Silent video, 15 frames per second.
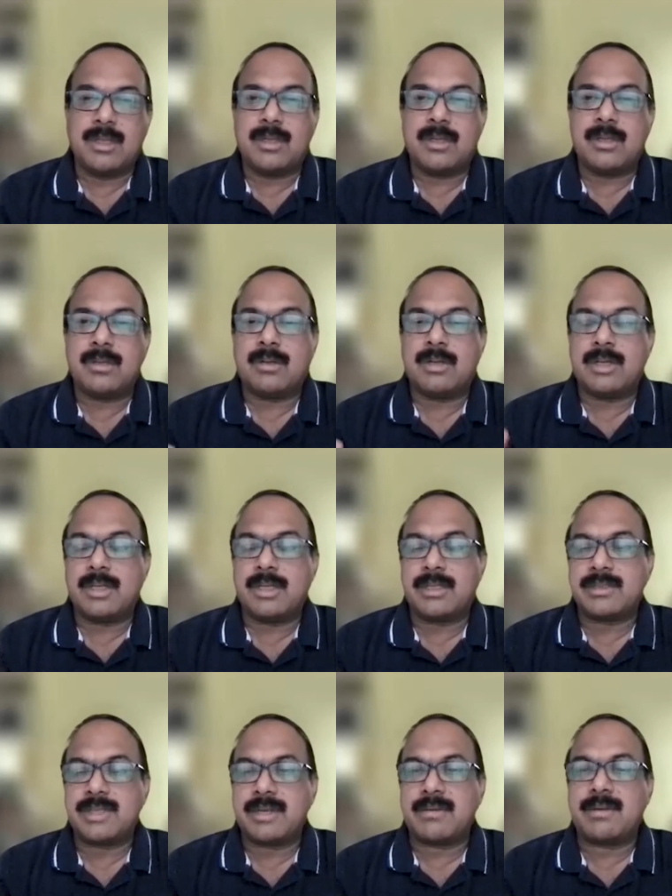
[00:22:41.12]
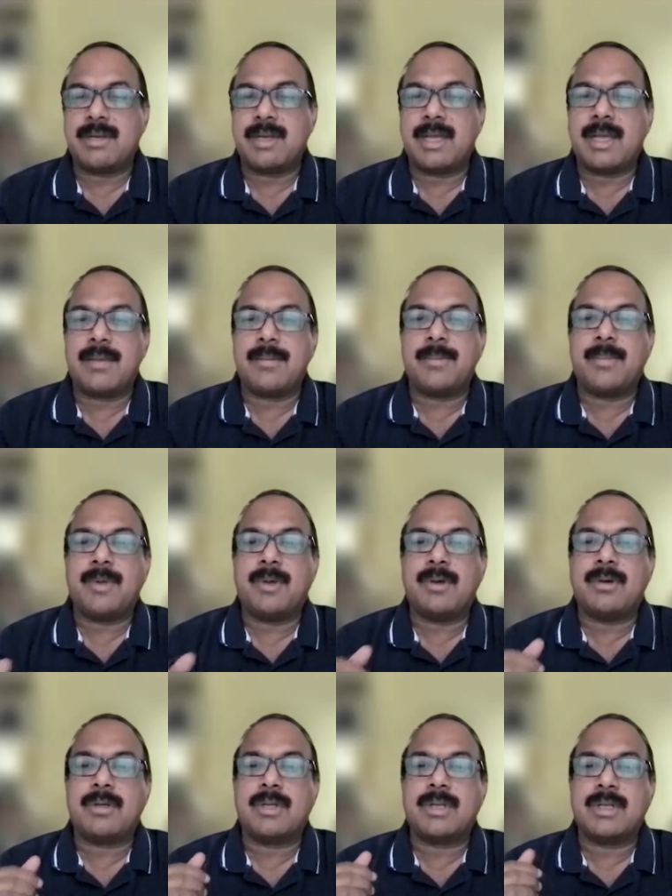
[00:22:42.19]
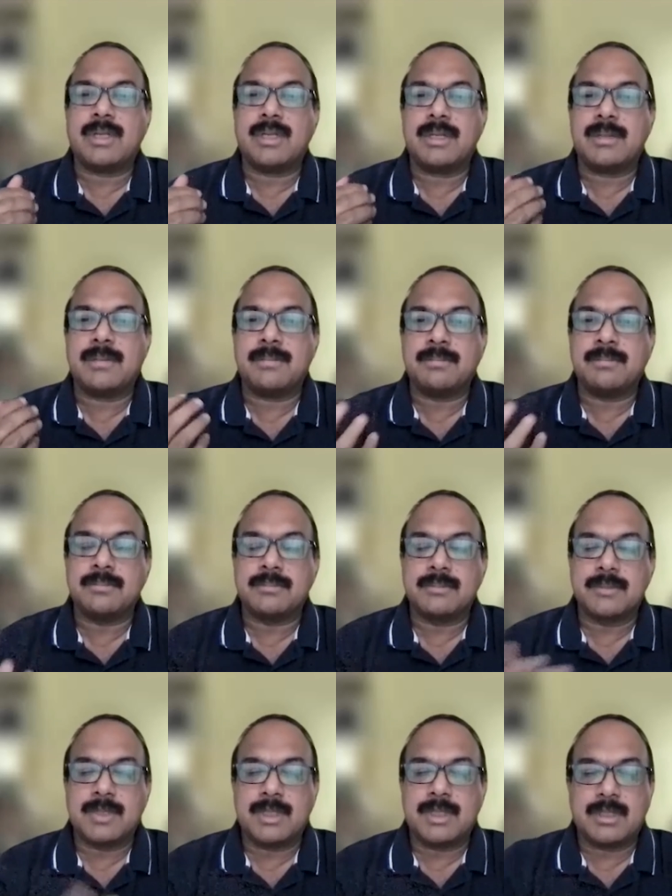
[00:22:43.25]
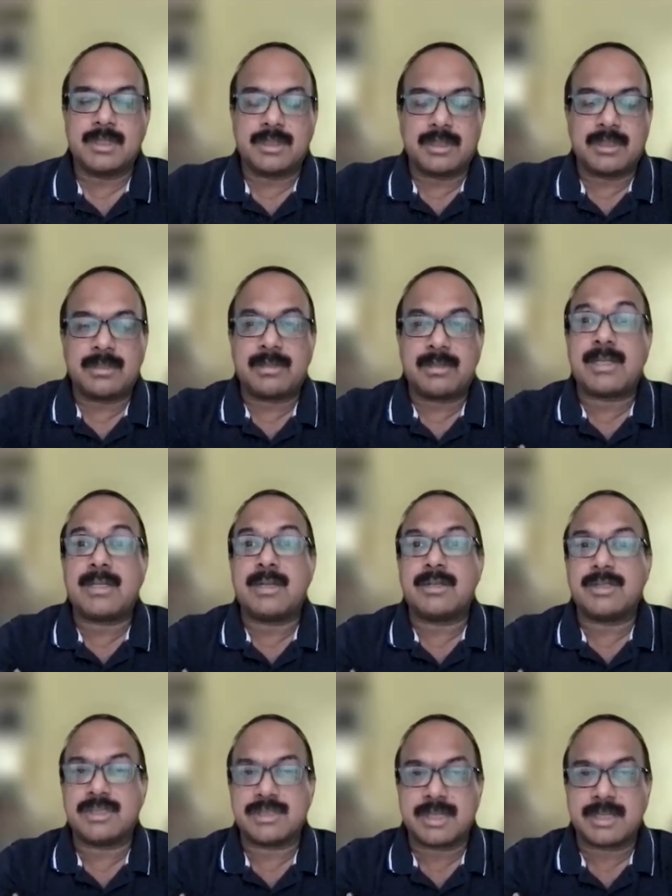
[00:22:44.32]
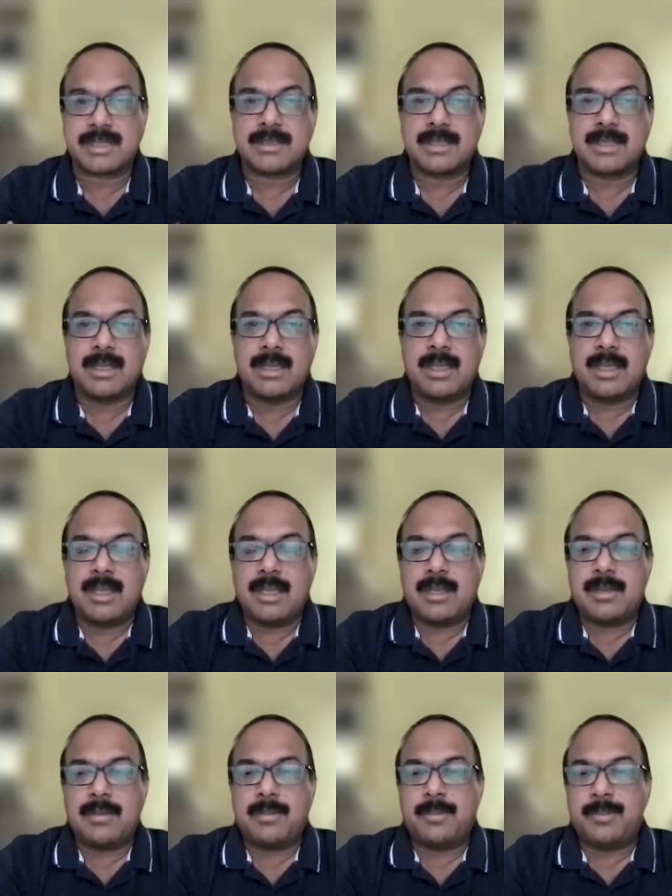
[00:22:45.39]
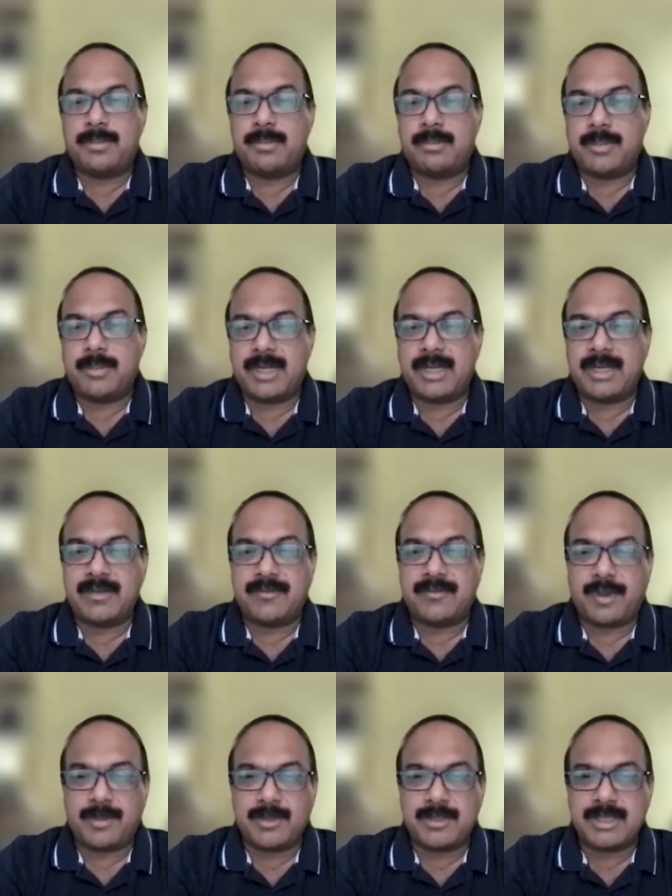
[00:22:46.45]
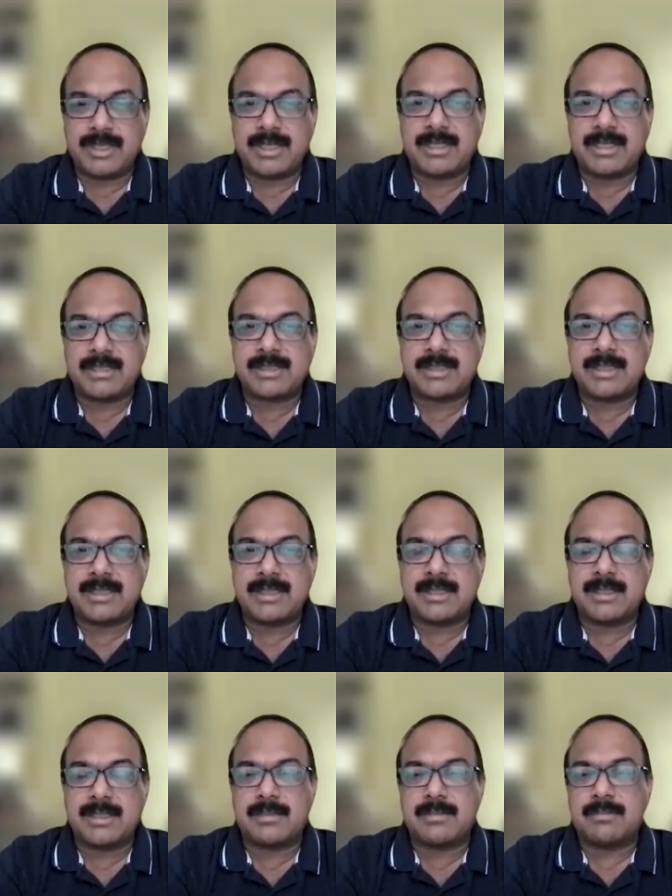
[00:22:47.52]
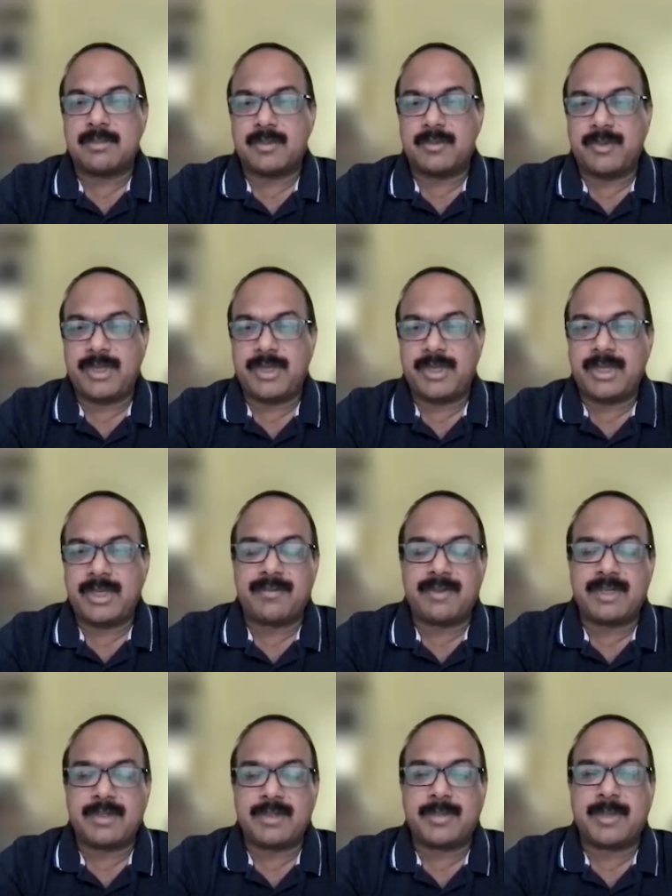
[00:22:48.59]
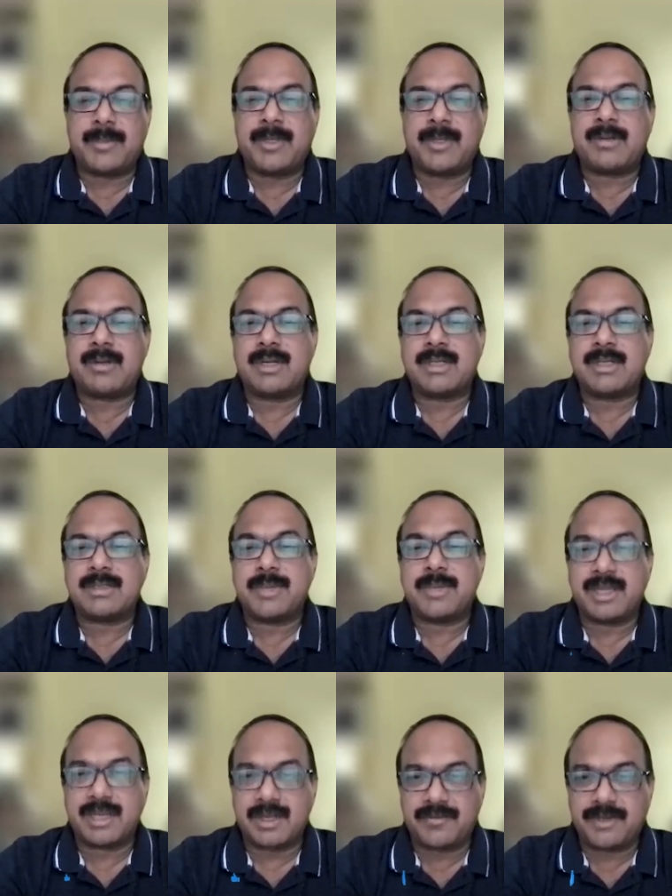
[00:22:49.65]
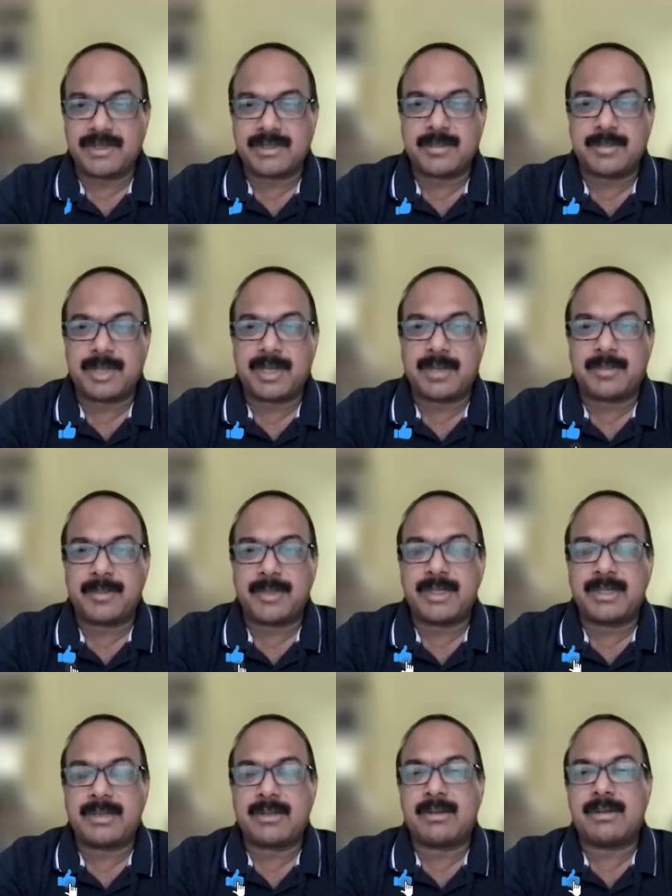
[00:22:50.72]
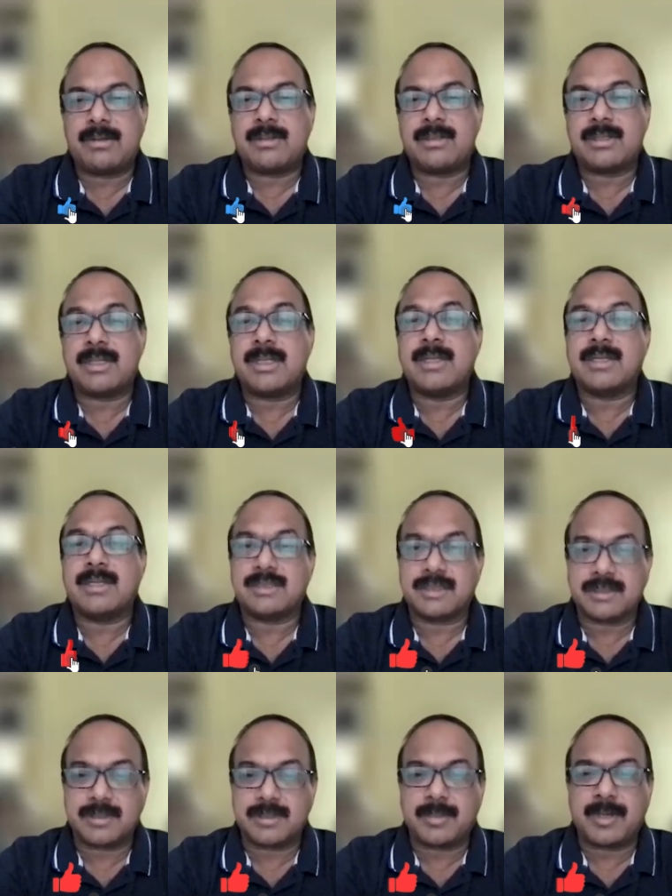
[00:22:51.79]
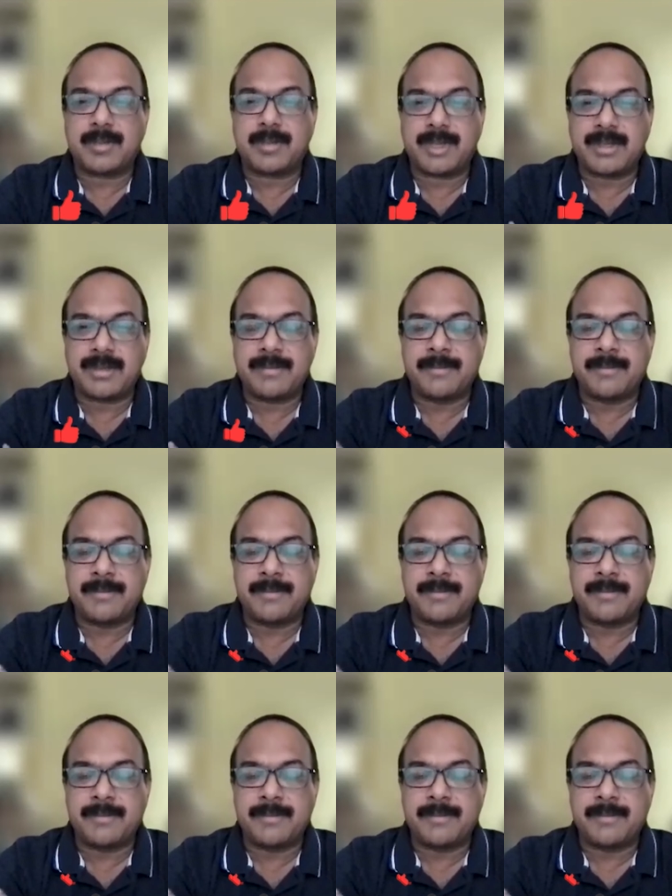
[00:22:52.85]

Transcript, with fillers: uh, or a central lab or in a um, uh, you drug logistics. Uh, but in the pharmaceutical industry, um, we have a department called as a medical affairs department or the clinical research department,